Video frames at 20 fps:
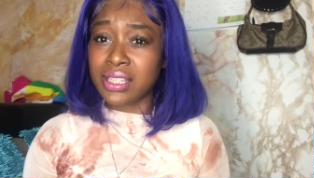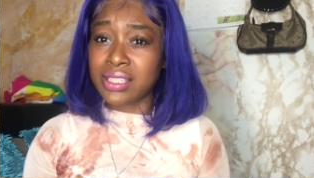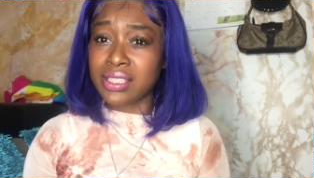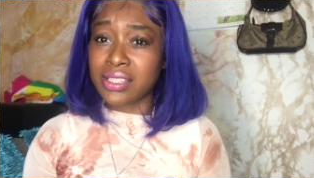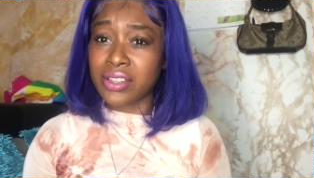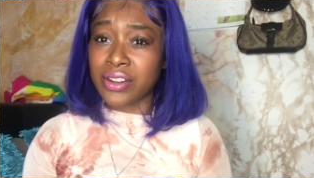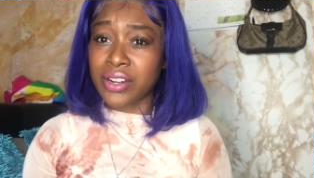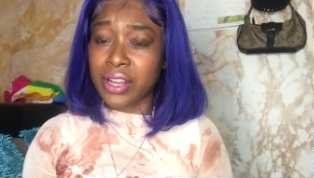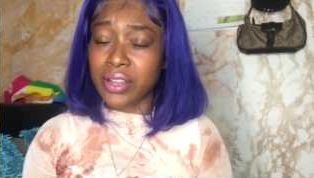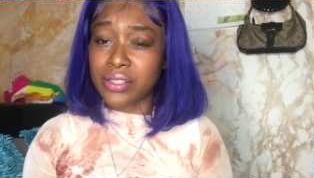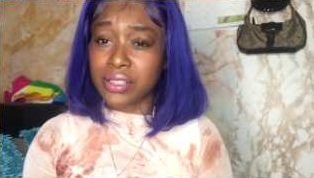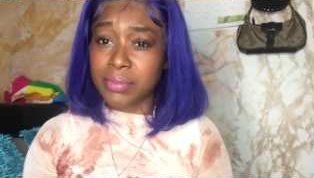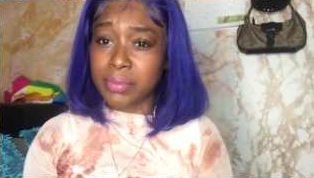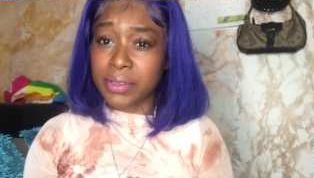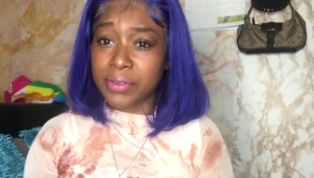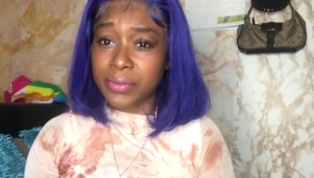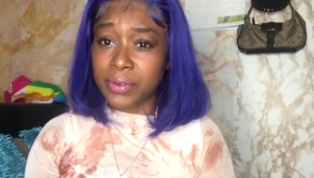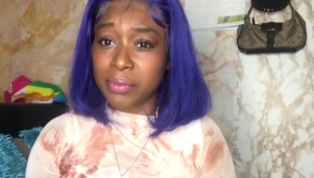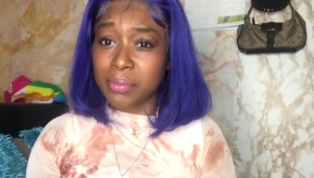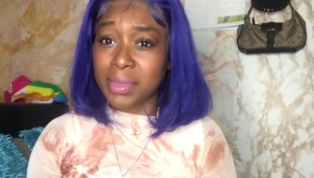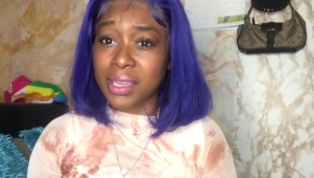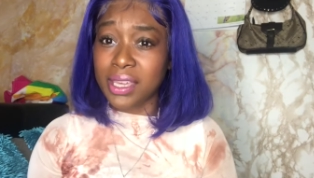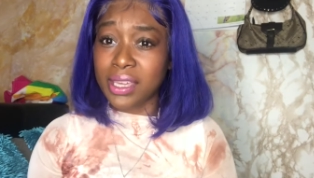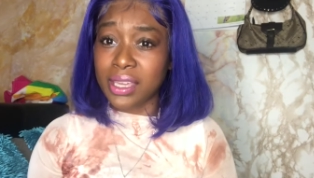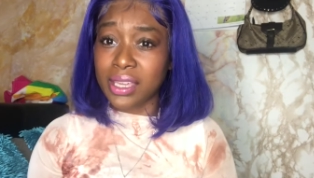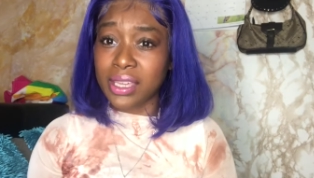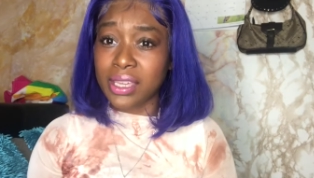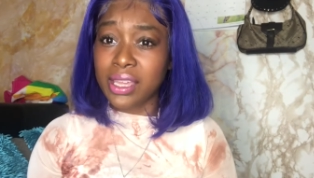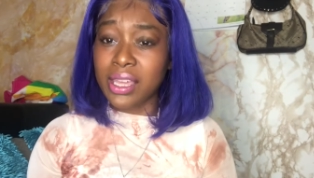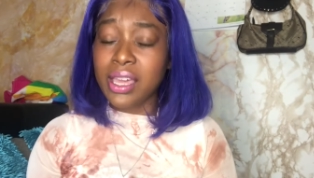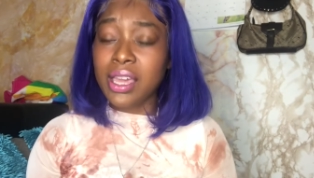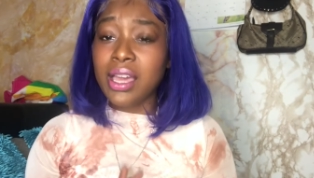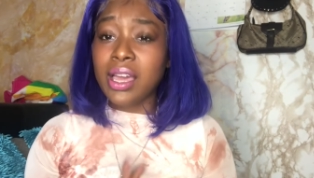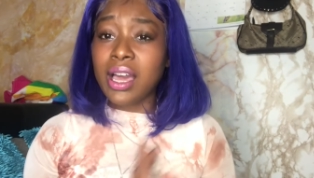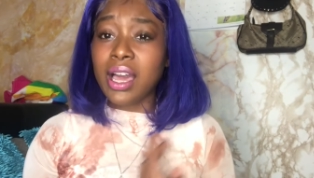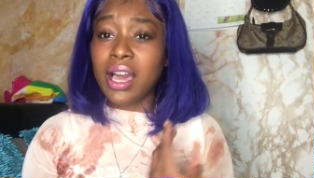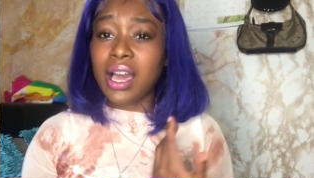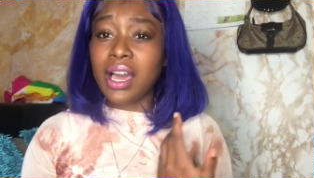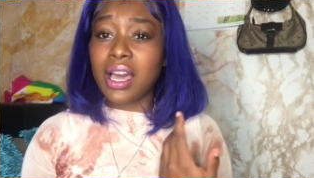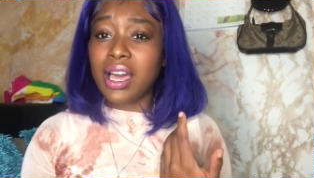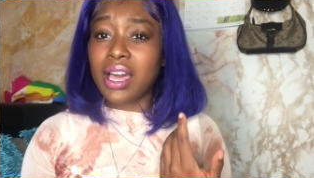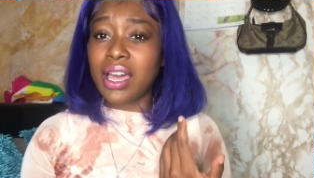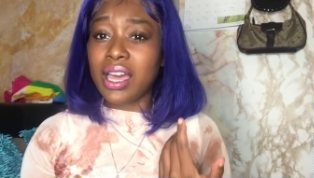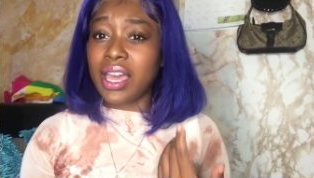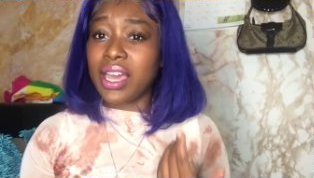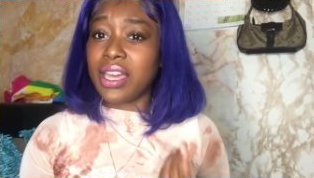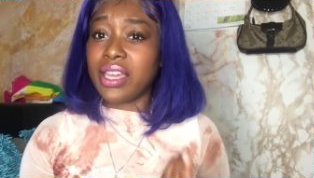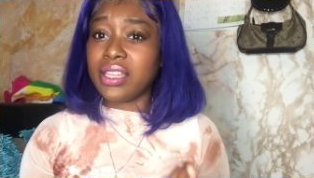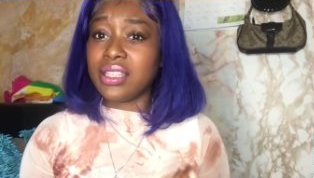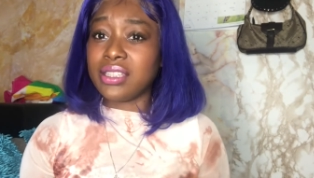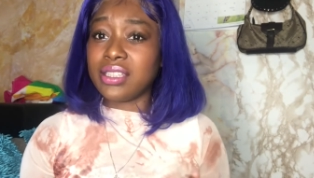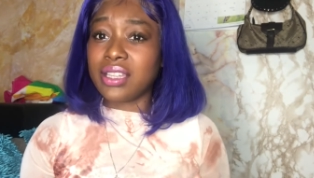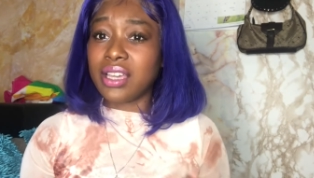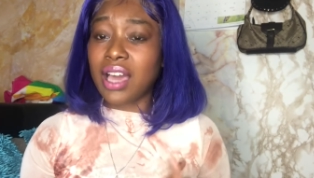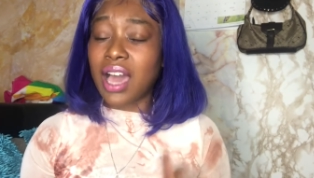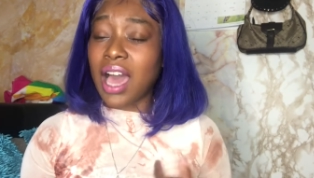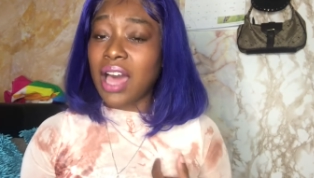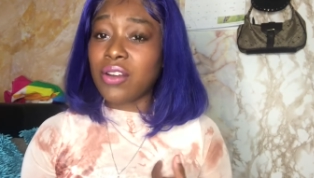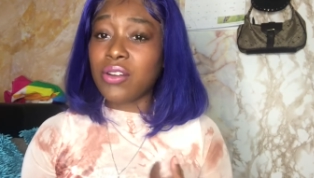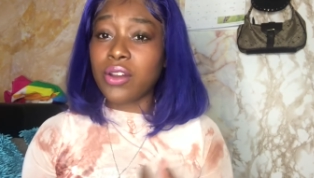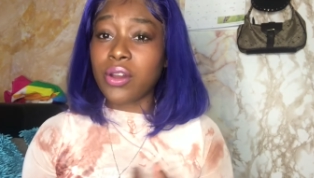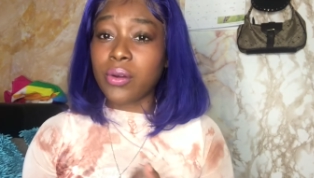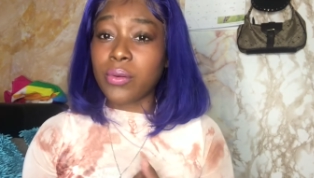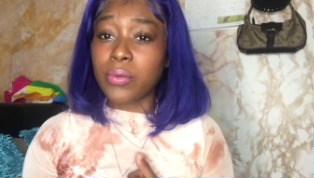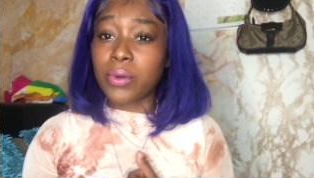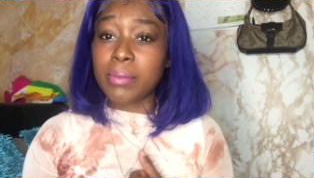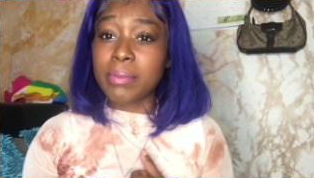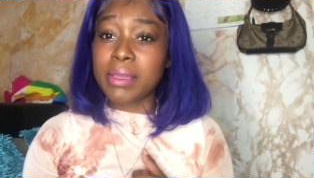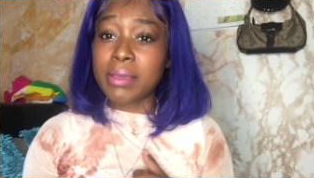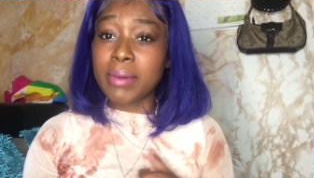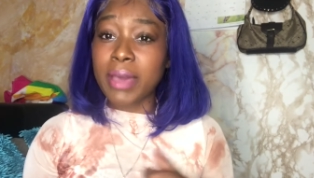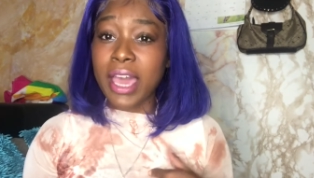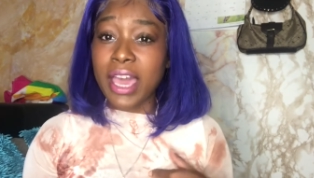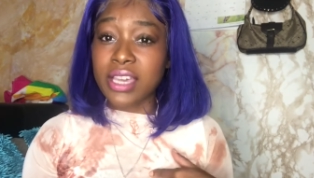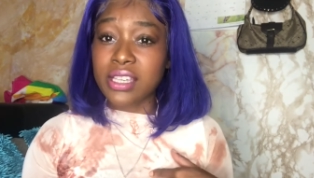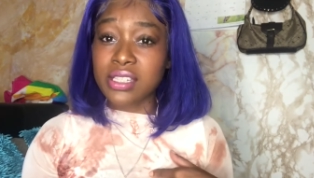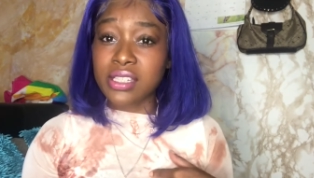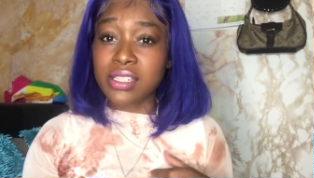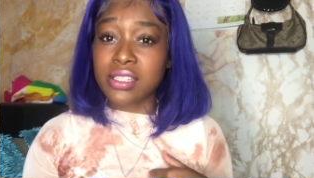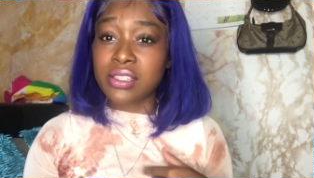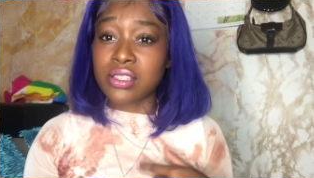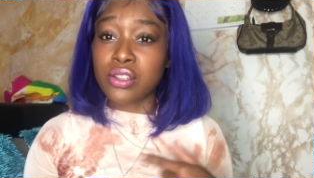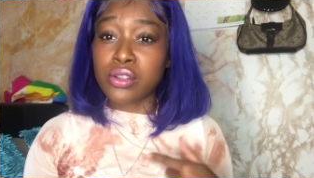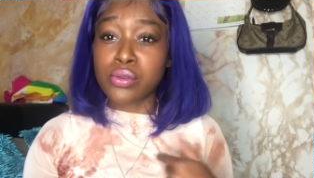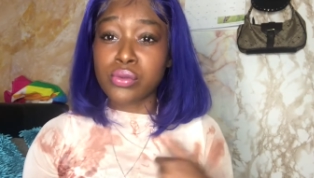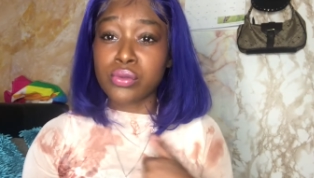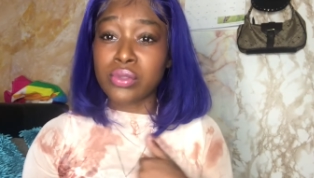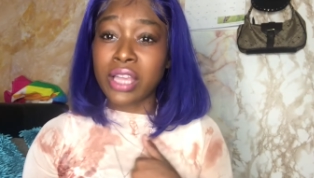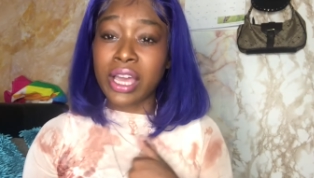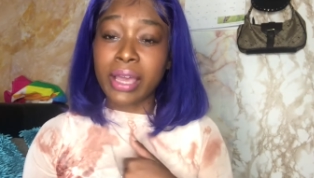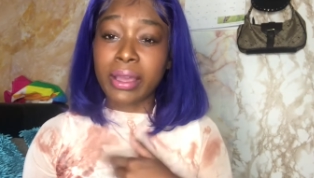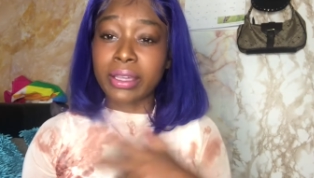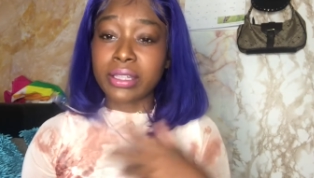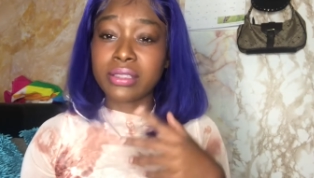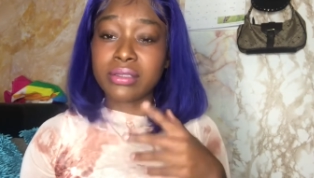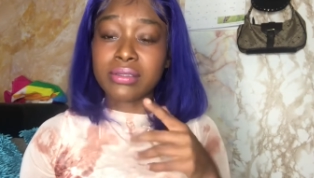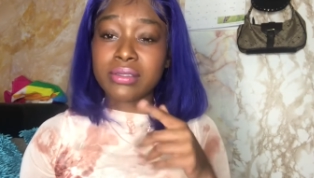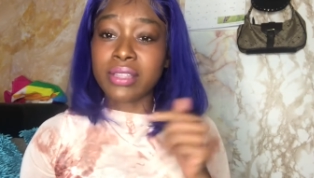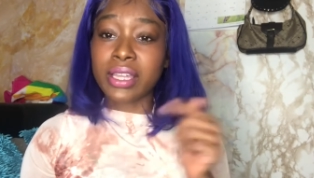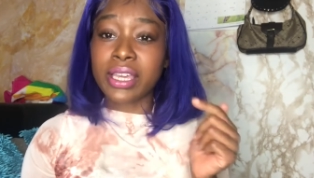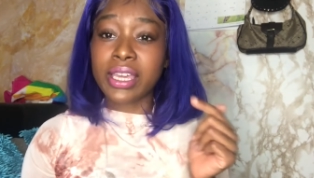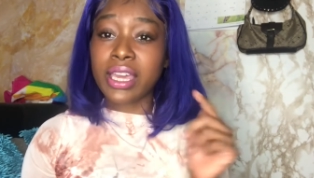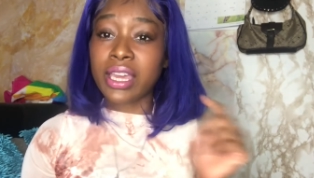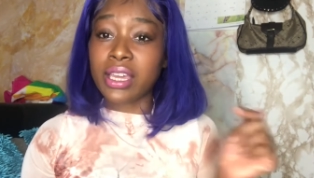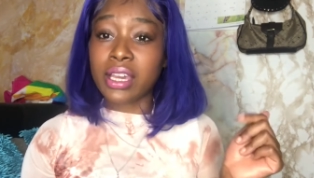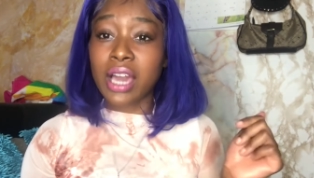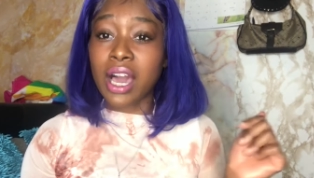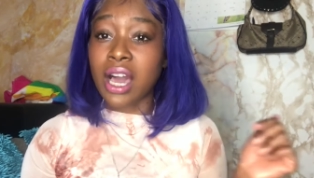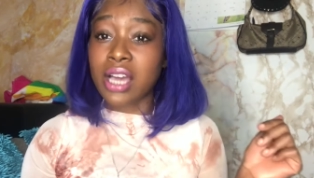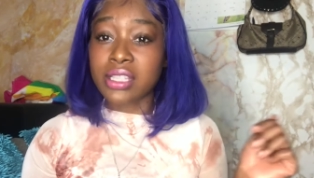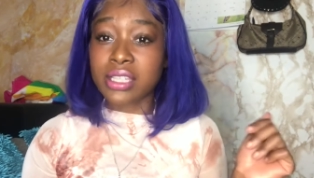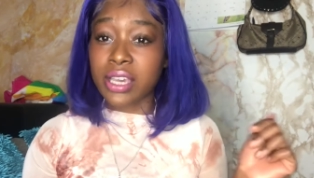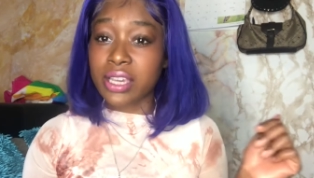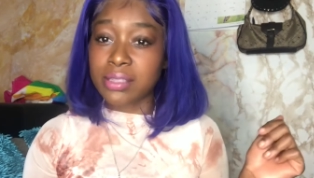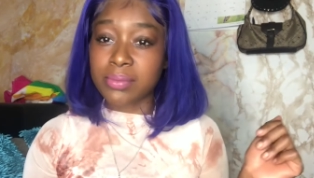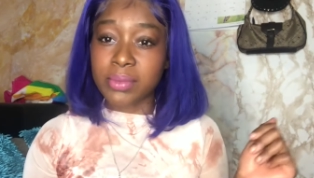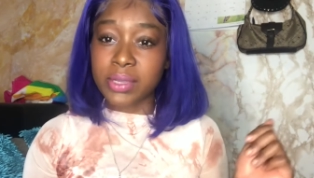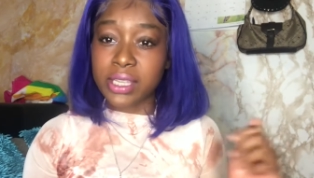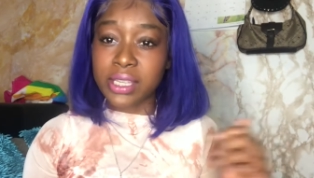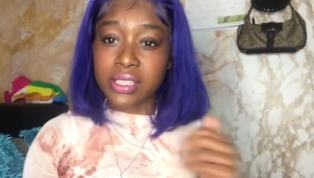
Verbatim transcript: turned out to be for me. And I don't know, when me my exes do not, they can't contact me.